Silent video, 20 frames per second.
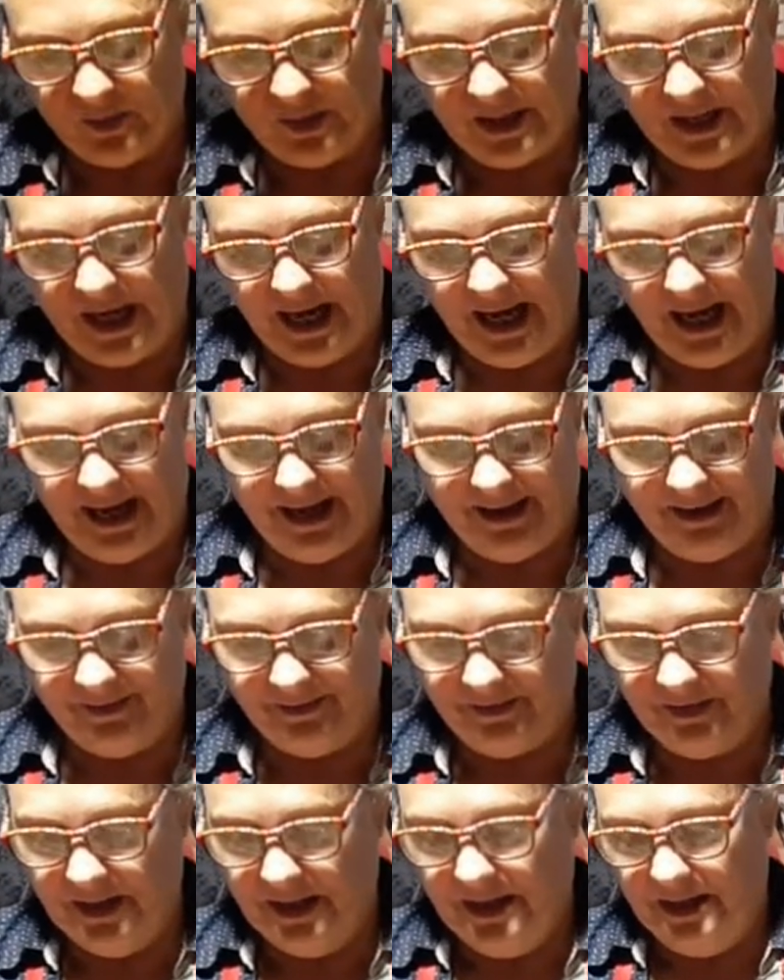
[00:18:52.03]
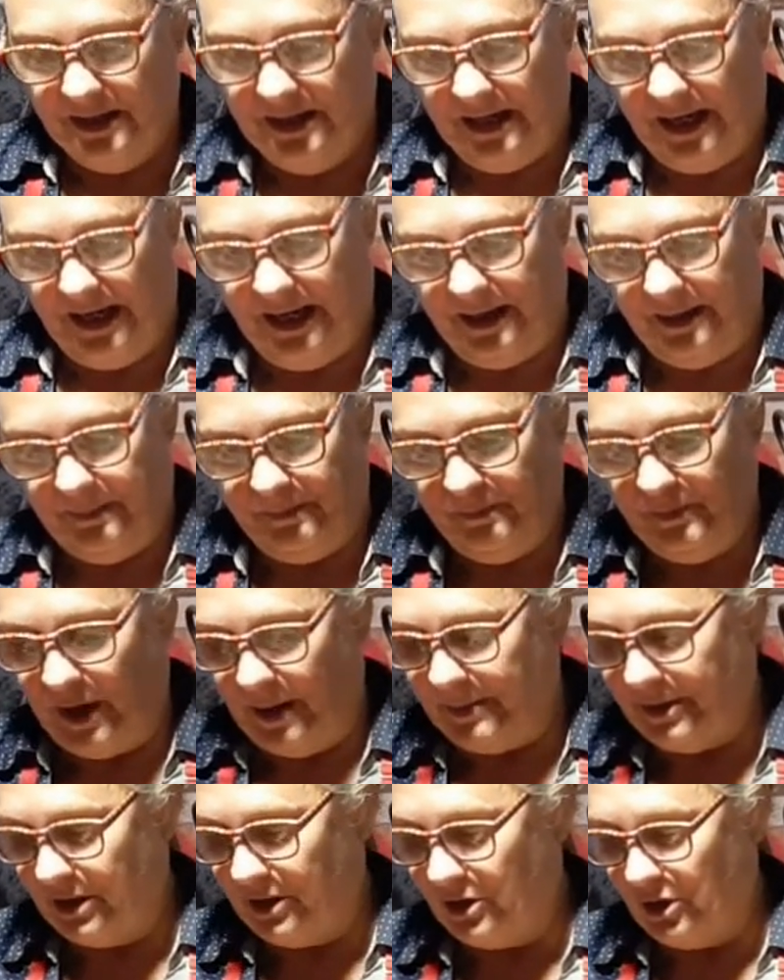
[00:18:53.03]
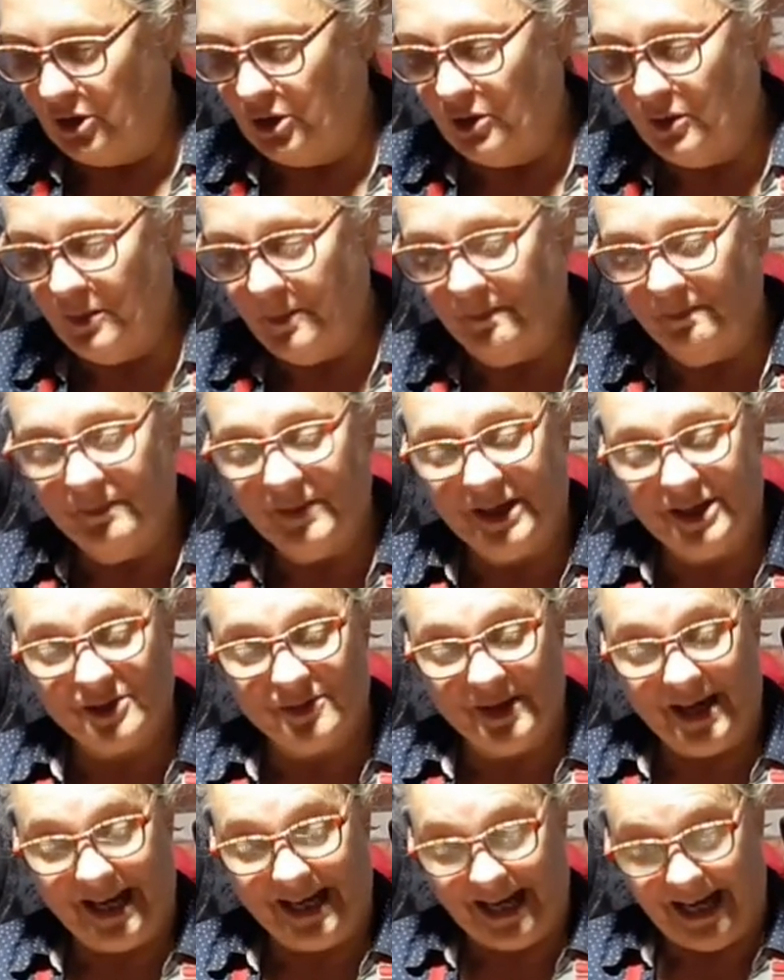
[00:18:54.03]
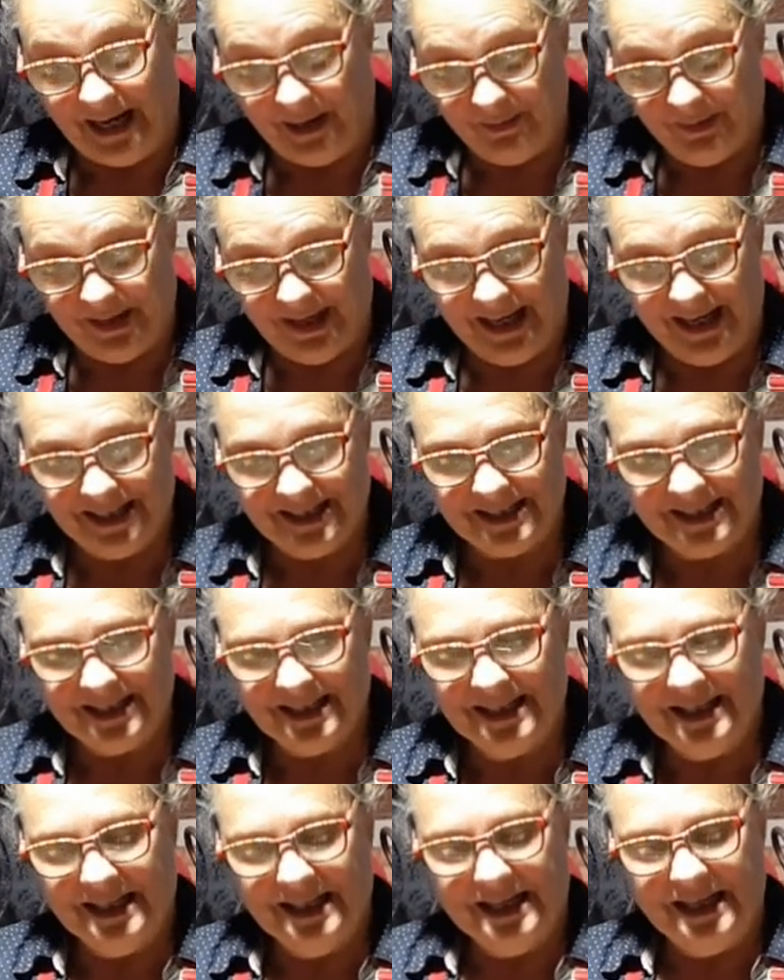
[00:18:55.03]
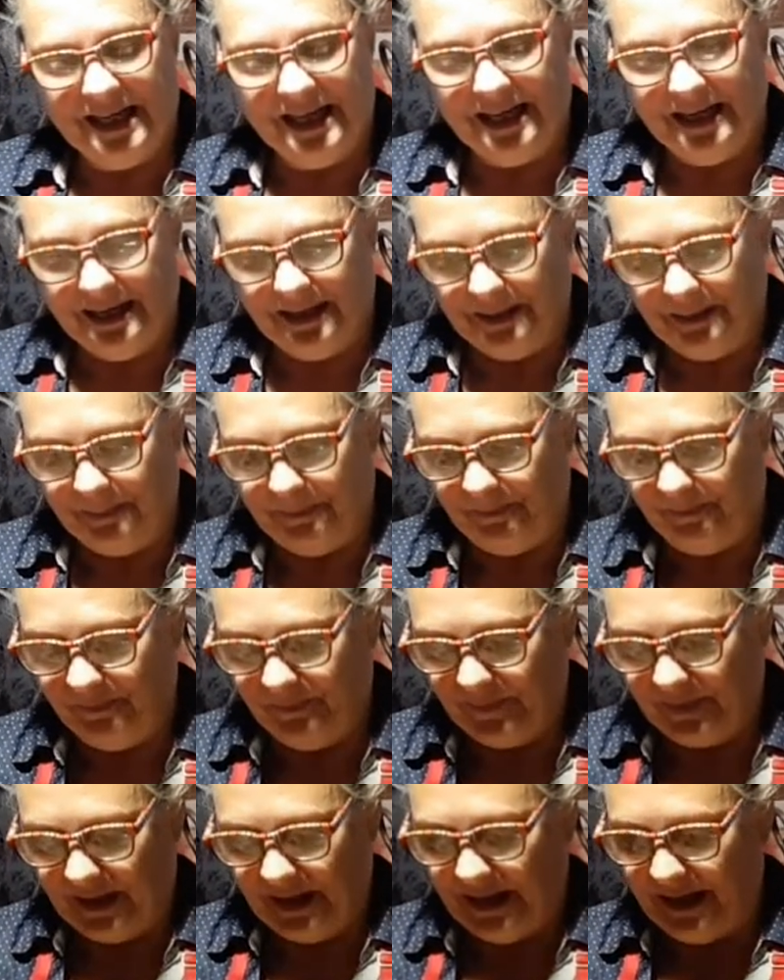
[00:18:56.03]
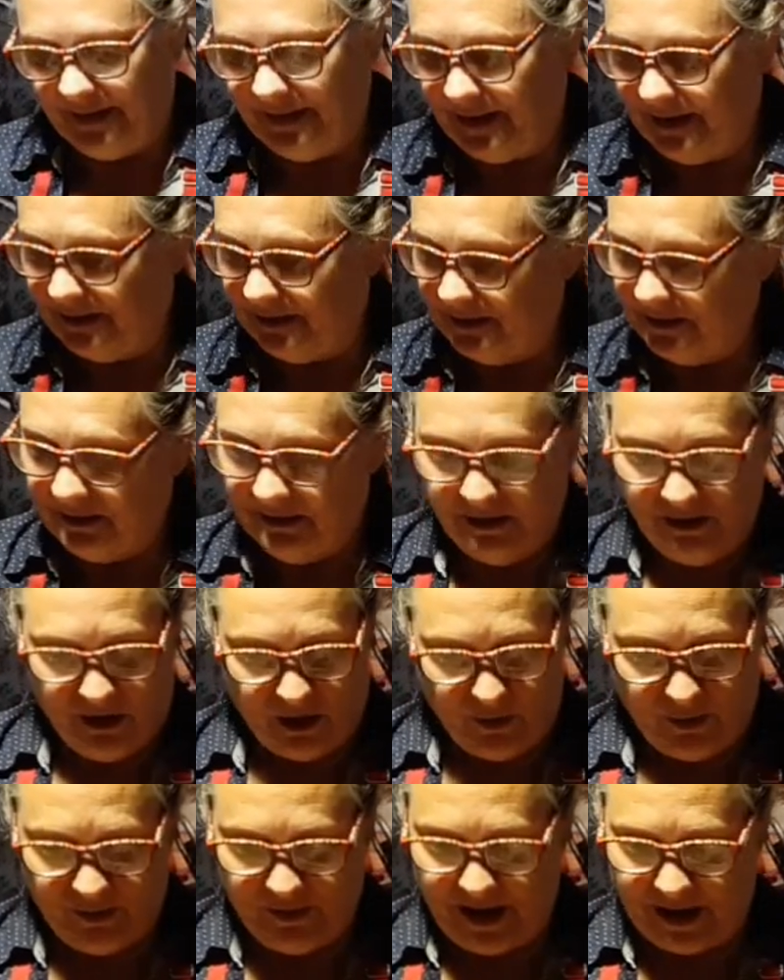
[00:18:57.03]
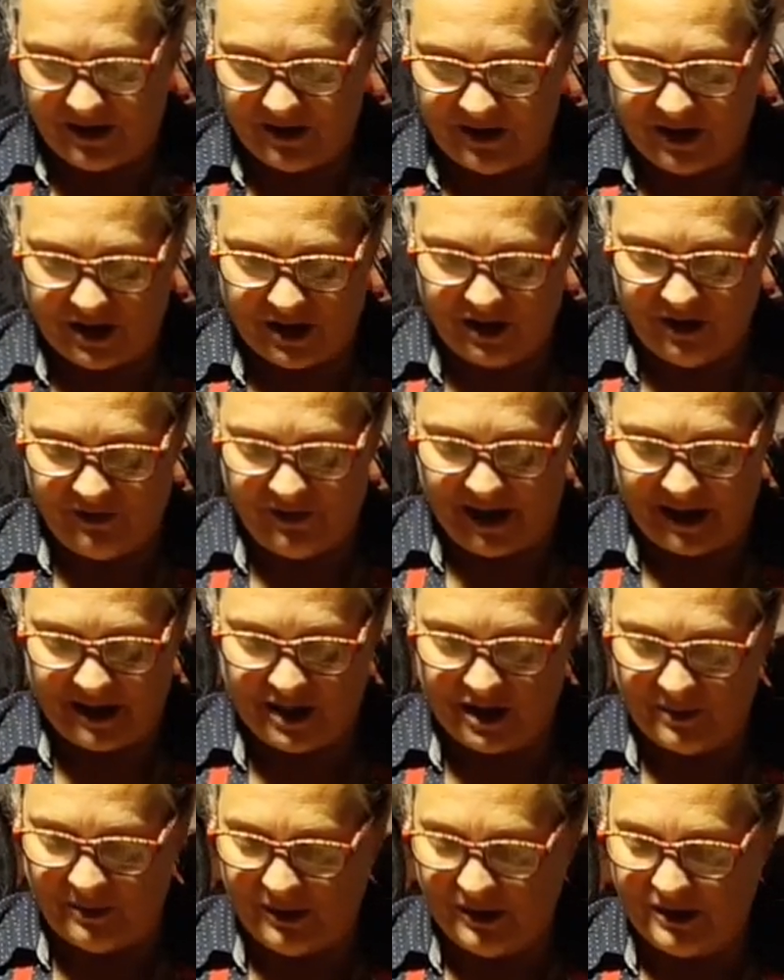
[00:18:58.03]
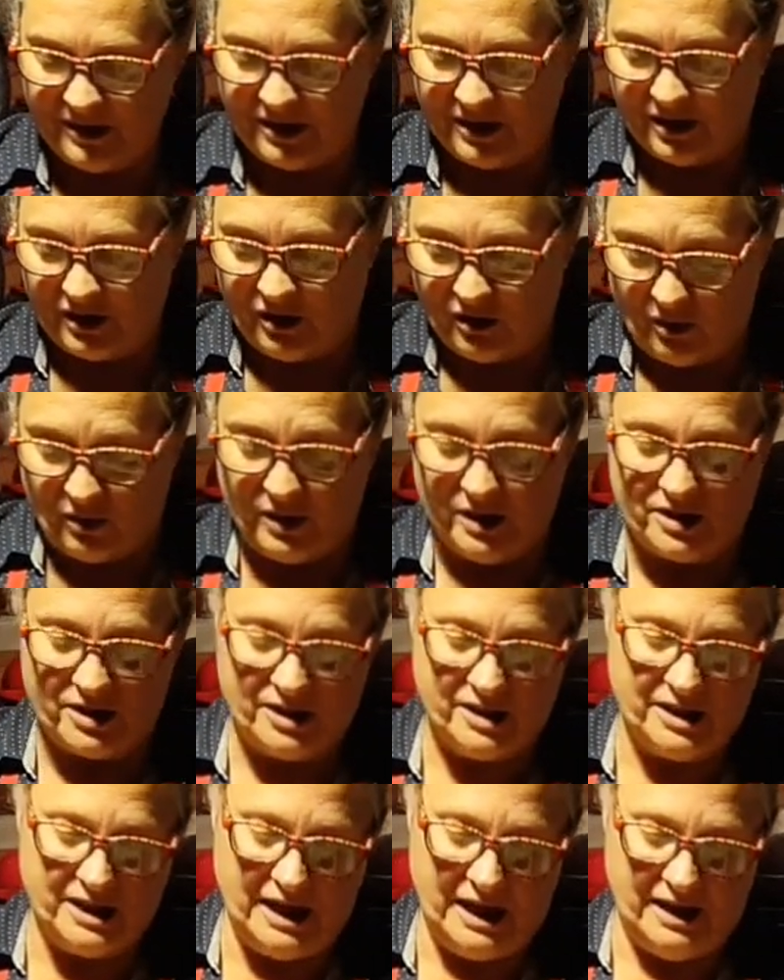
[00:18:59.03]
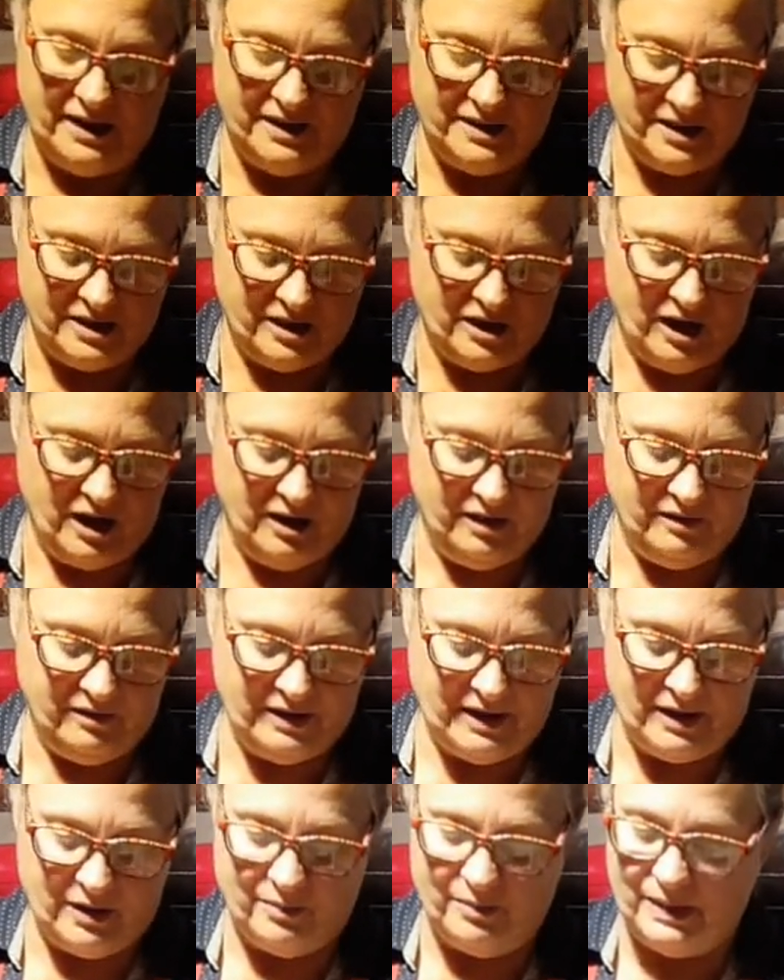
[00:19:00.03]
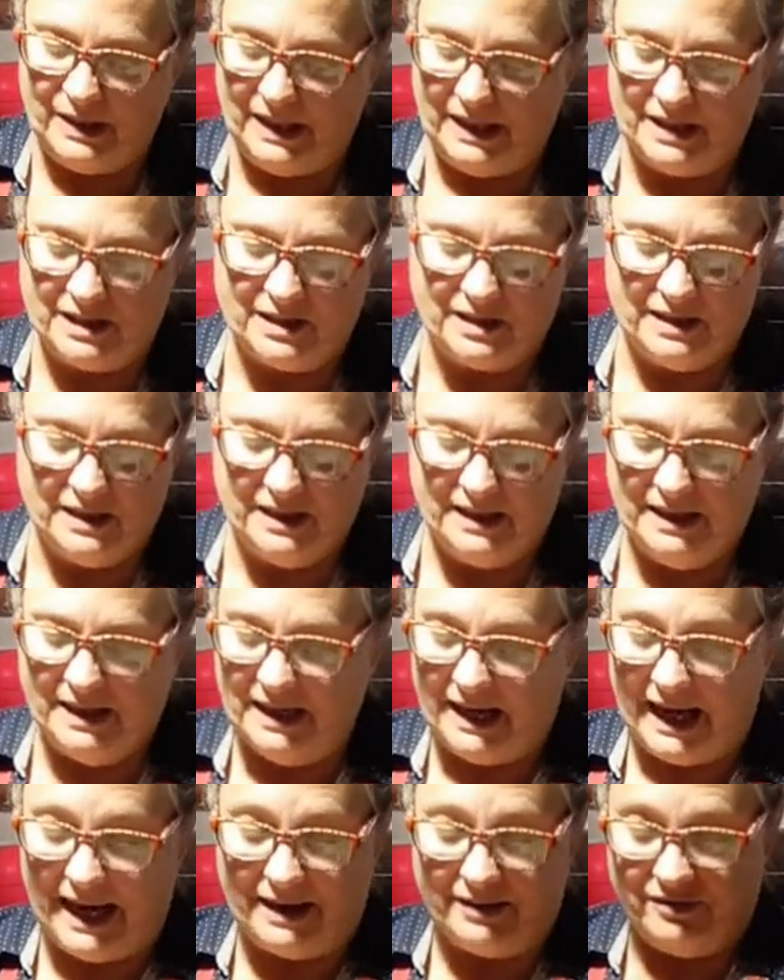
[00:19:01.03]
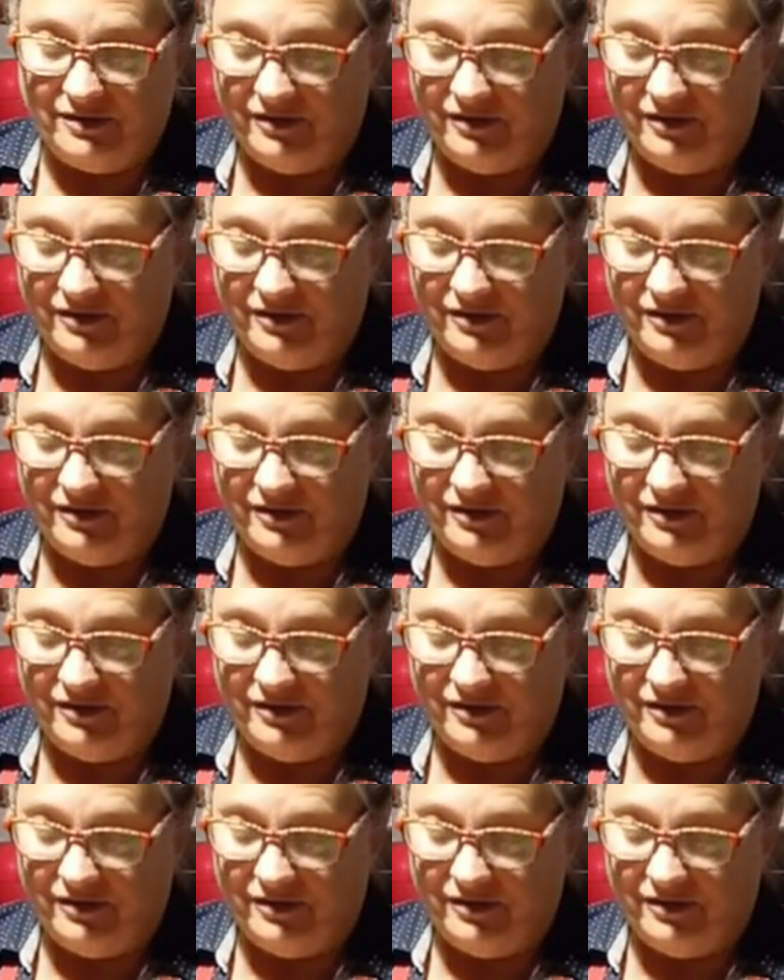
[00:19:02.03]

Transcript: we have baba ganoush because we had eggplant. And then, you know, we've got traditional vegetables that are gorgeous, carrots and cauliflower and beets, and